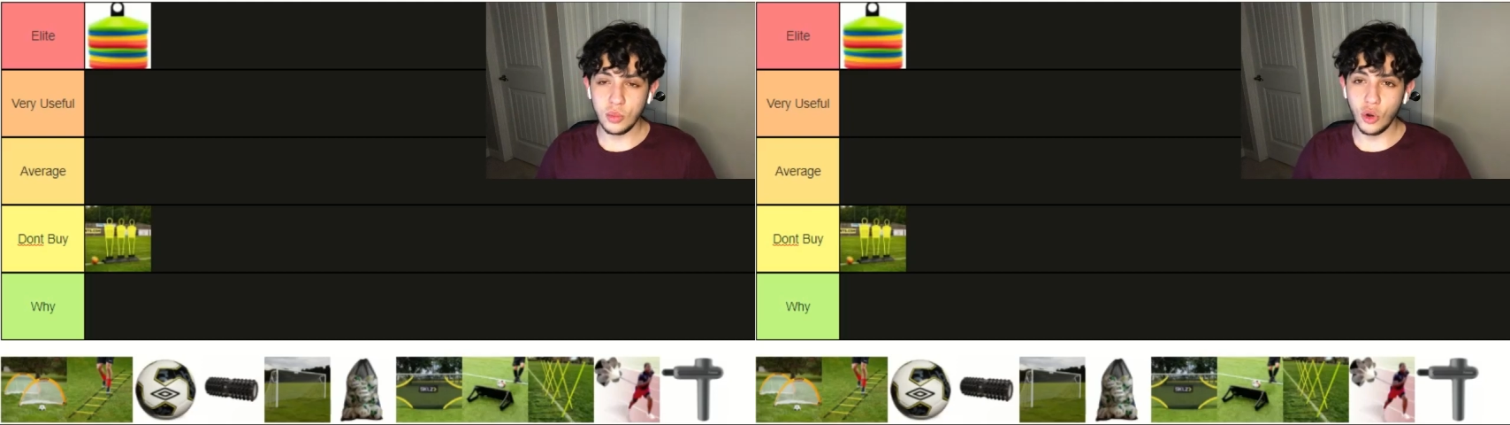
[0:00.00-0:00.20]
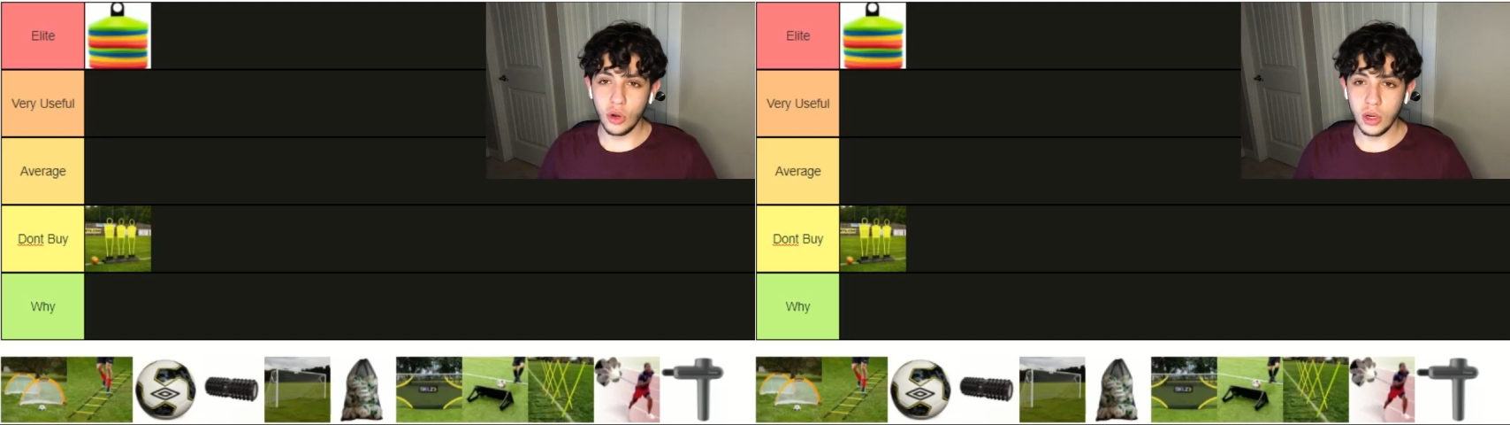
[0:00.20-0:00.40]

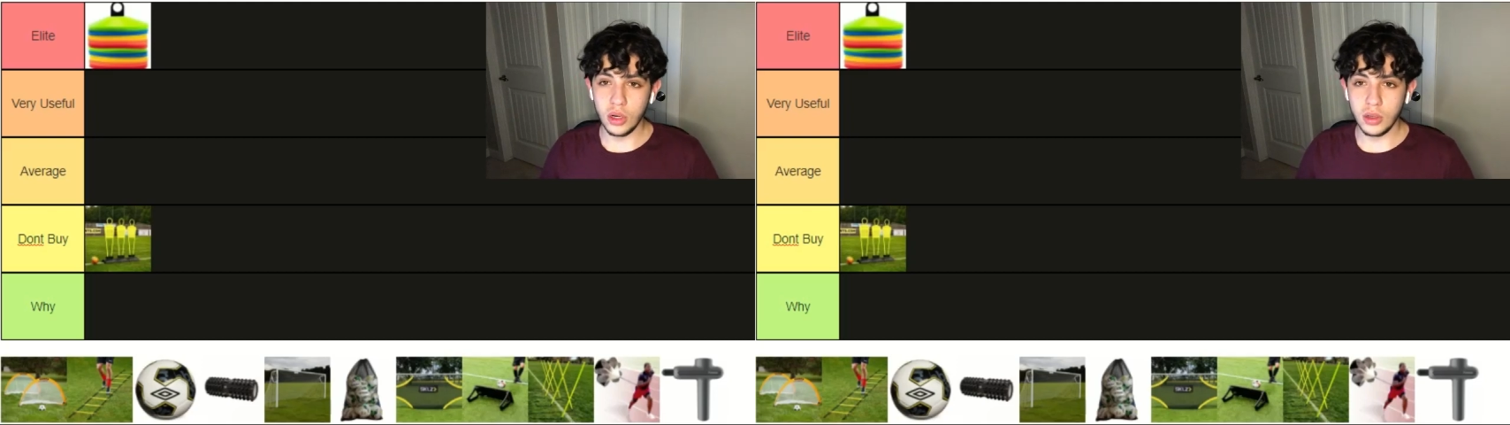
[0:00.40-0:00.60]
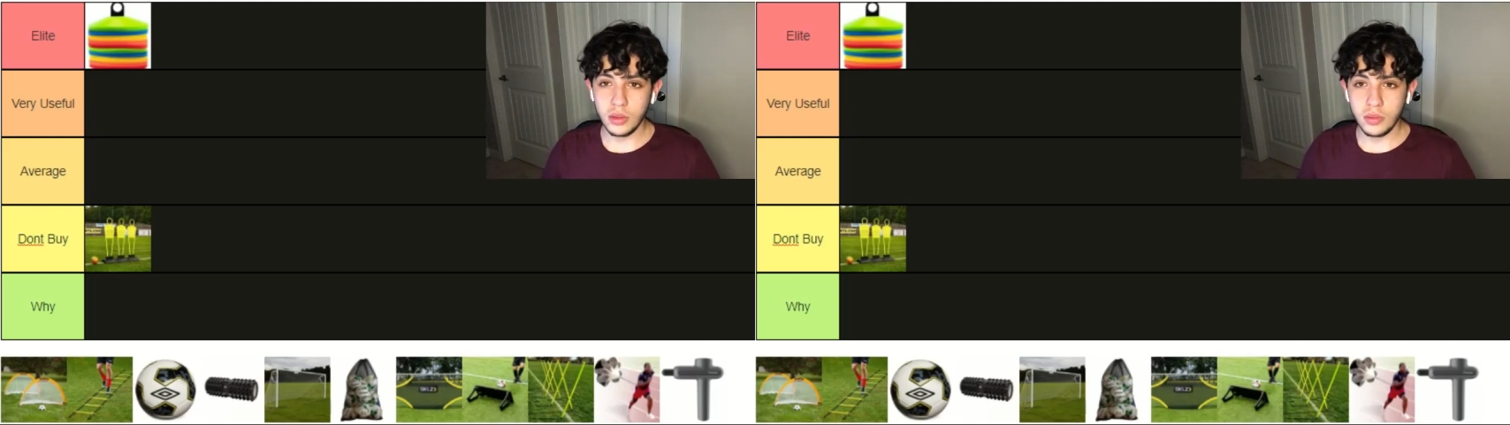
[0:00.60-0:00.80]
more
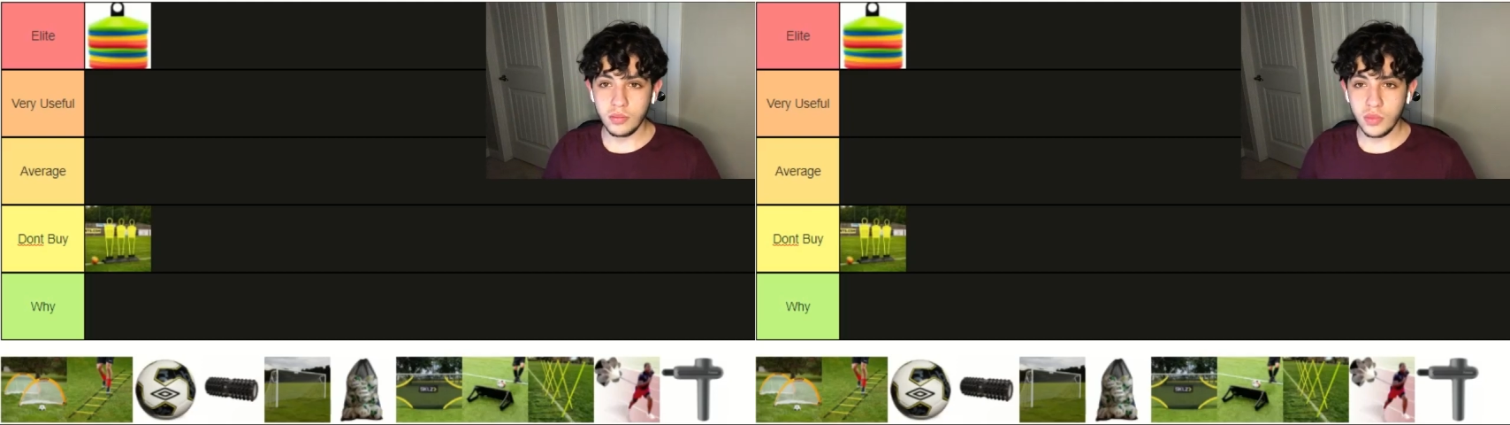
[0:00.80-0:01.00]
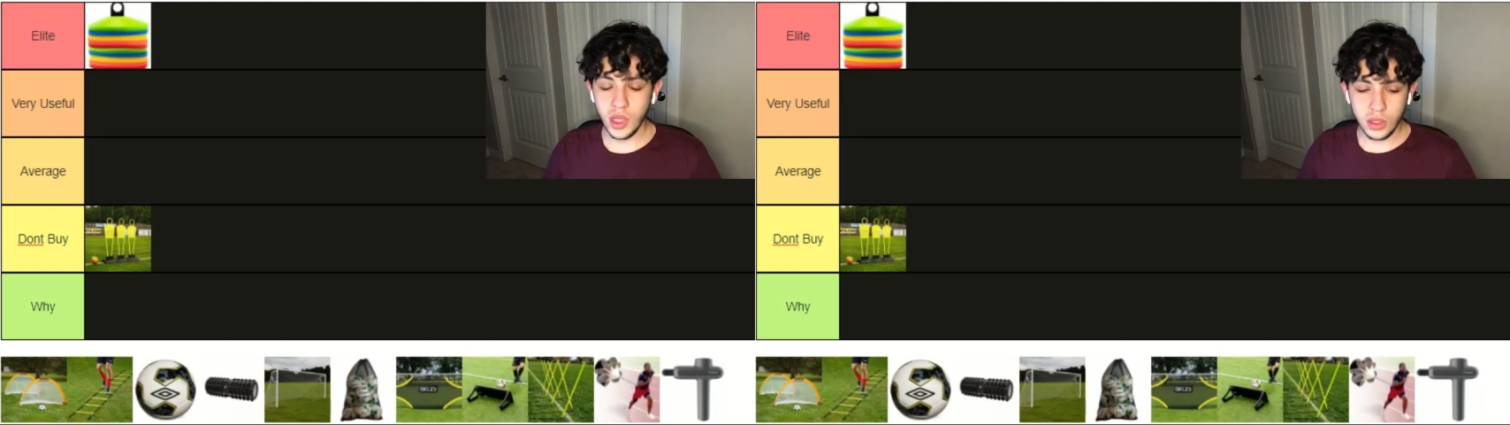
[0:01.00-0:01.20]

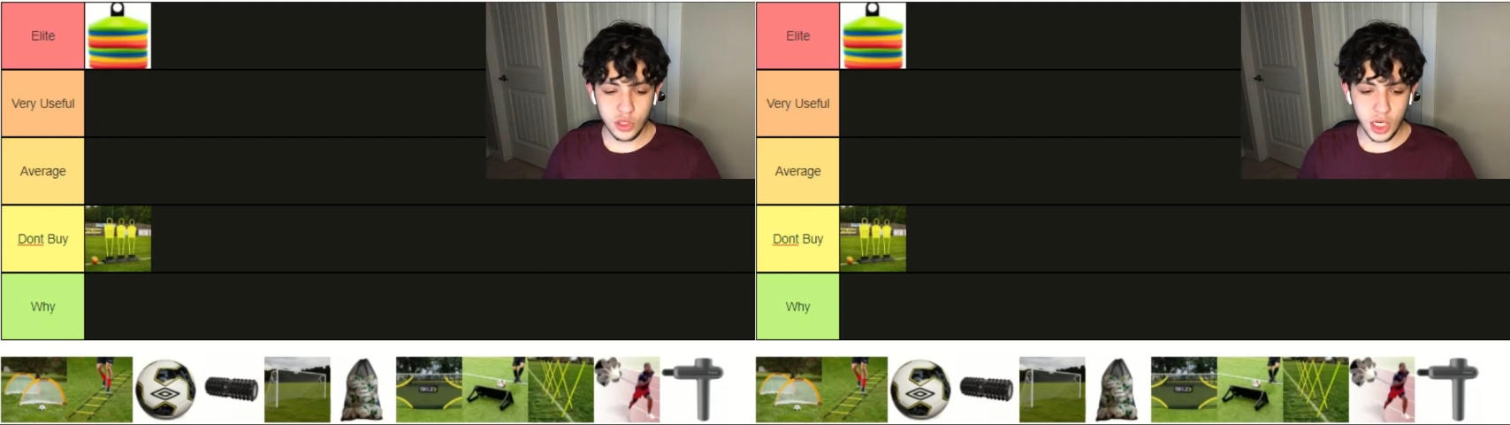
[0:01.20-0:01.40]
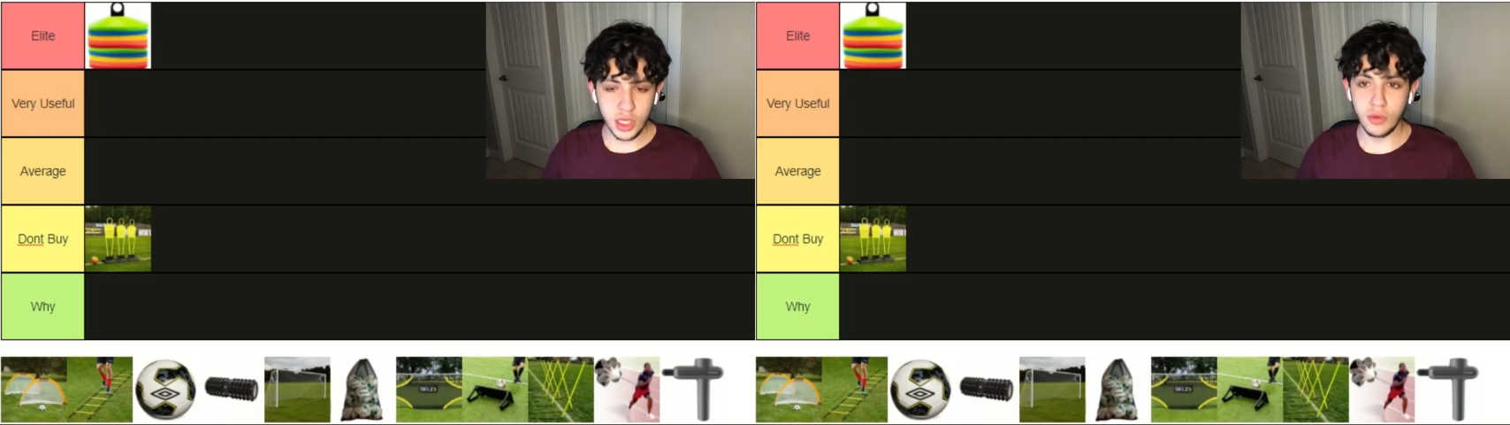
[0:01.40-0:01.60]

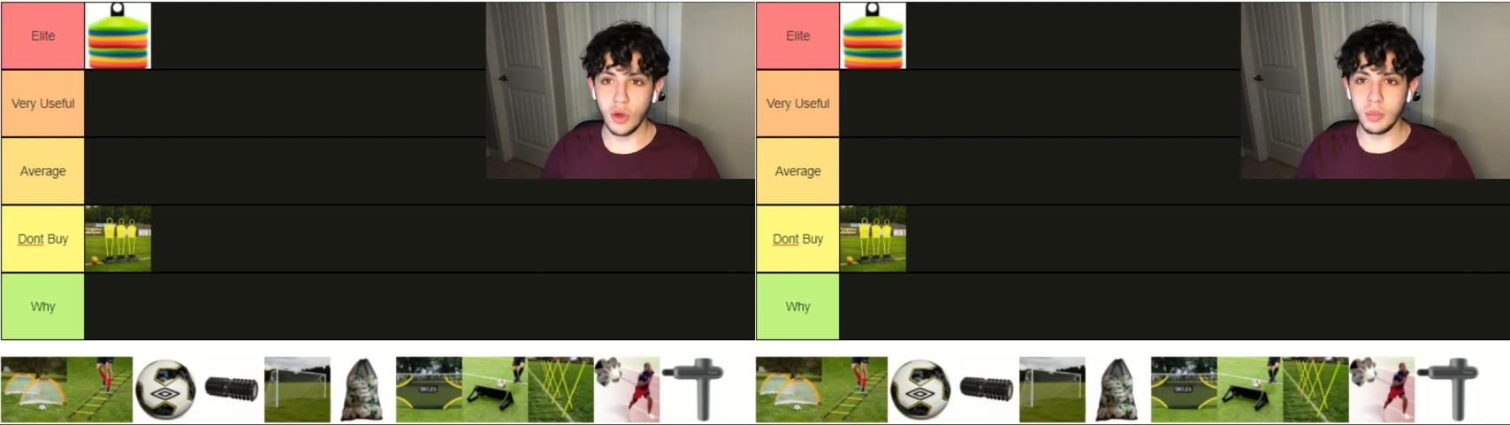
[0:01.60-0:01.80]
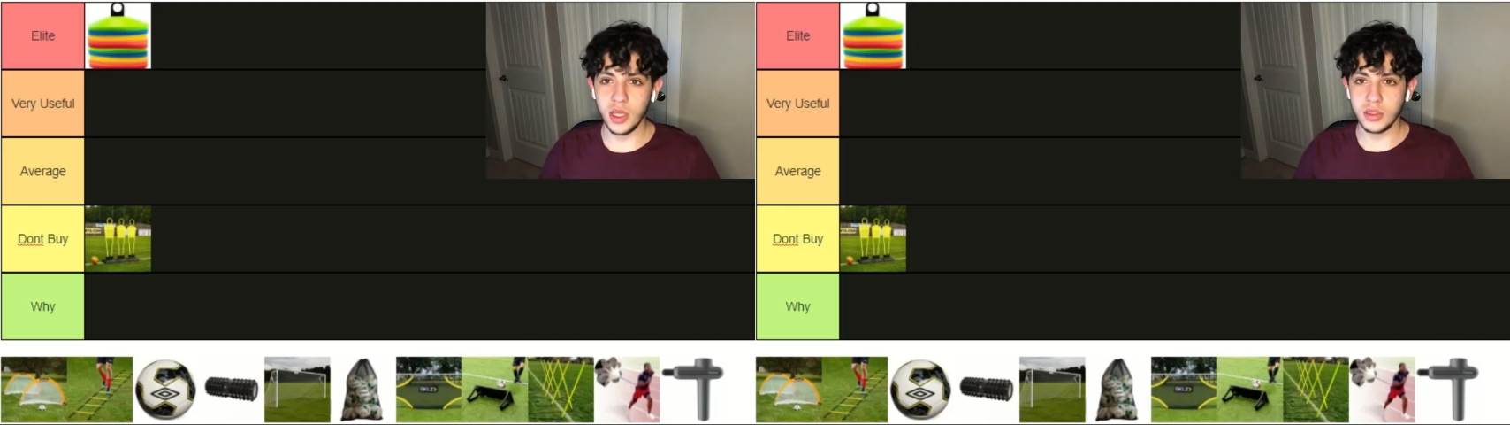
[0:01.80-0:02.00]
training
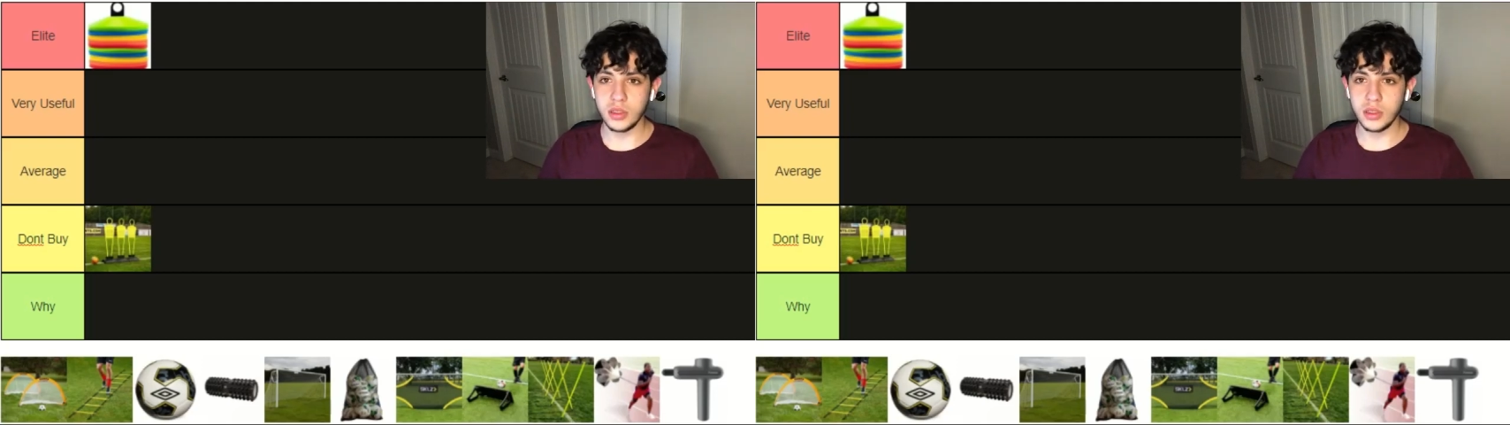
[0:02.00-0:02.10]
equipment